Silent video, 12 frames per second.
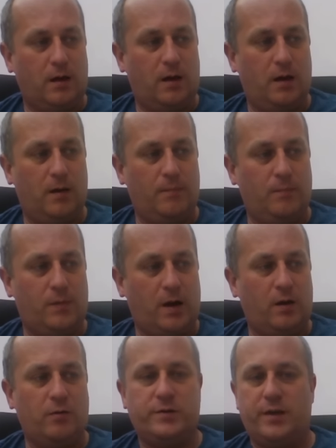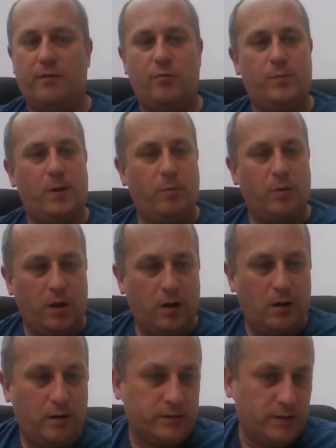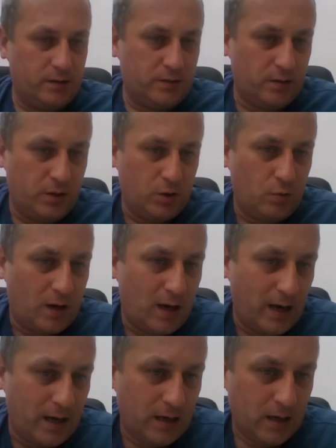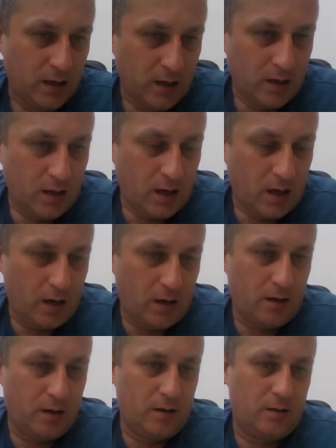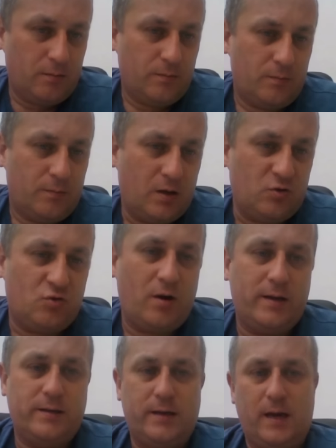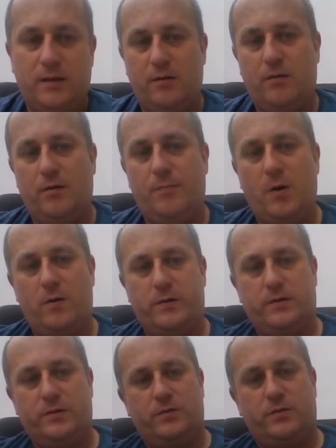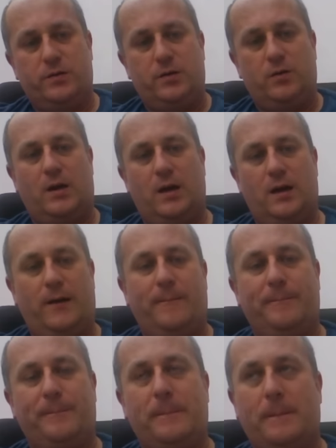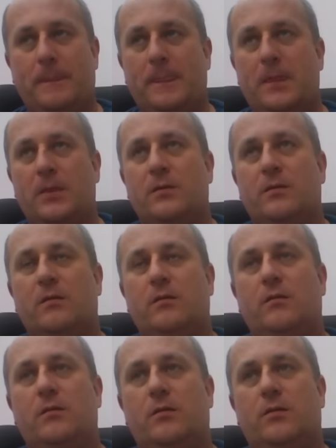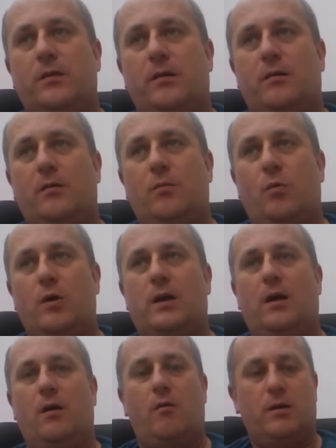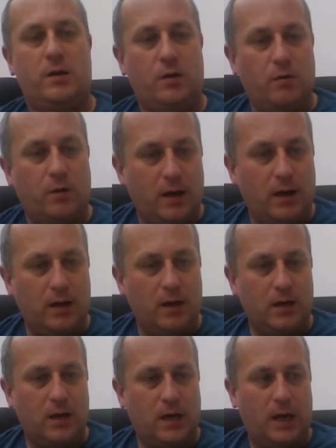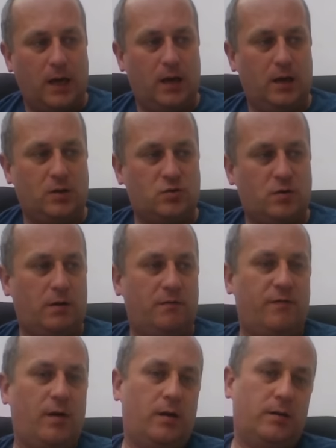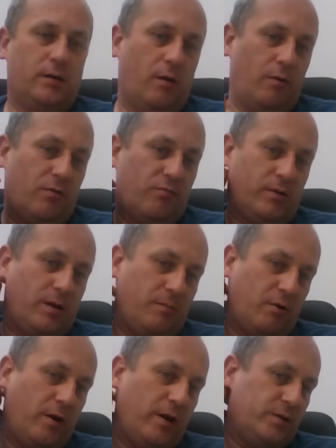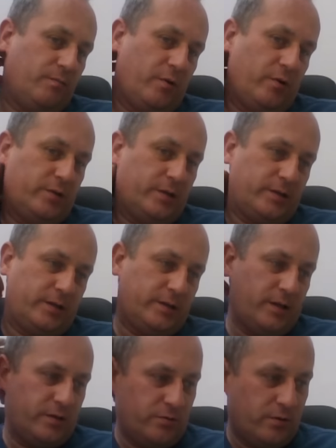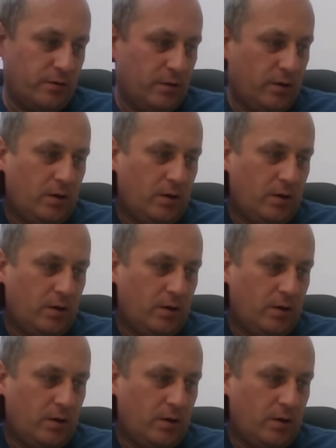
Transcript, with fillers: Um, I know several people that are locked into the UK um, and trying to get their partners to the UK. They're working hard in the UK and trying to fund going through the immigration process, etc.